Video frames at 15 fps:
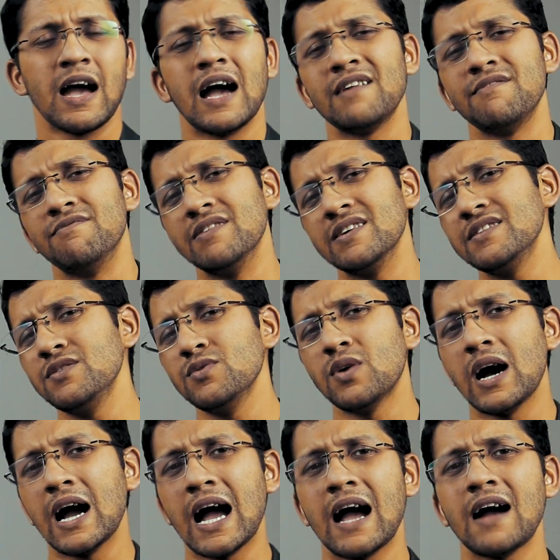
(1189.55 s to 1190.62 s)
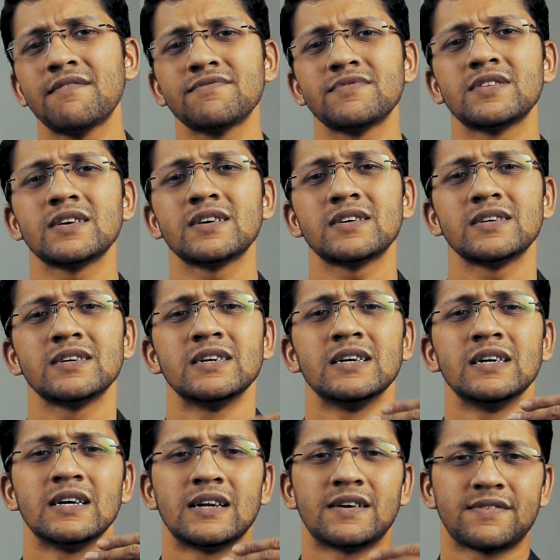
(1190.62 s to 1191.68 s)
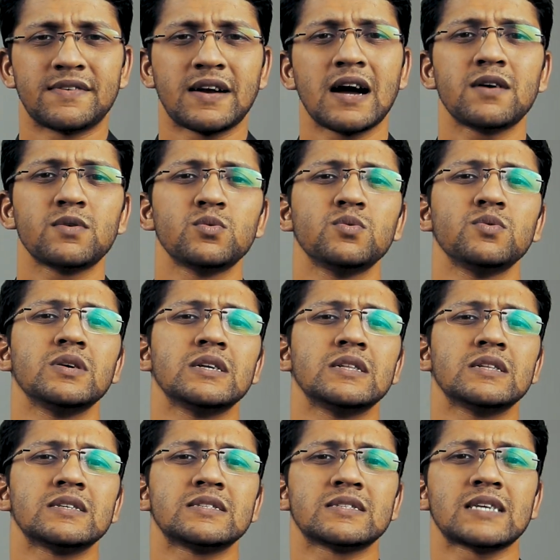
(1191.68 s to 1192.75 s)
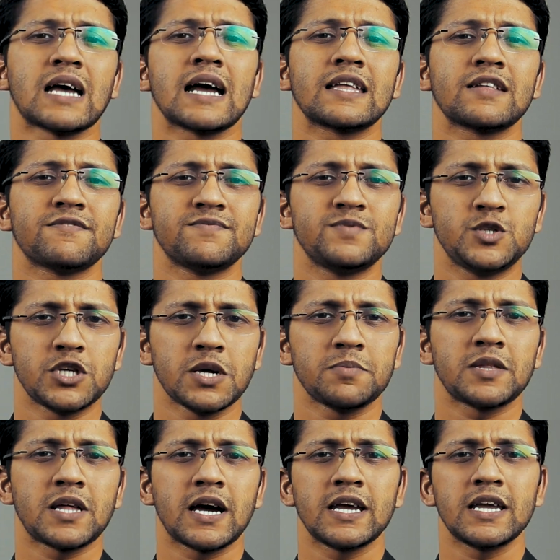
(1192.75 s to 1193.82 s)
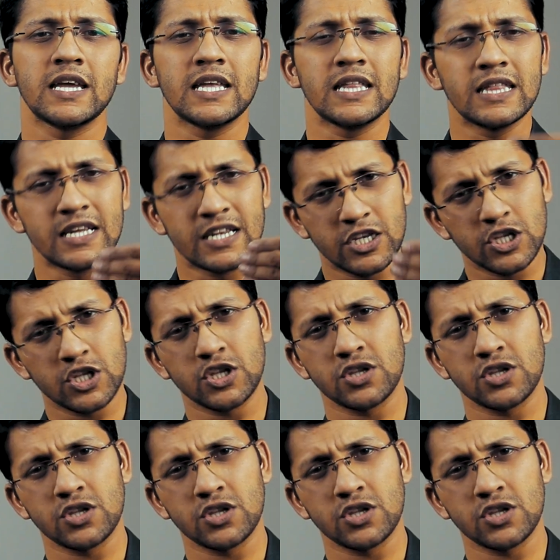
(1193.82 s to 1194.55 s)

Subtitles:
And when you have the Rahu in the sign of Gemini in the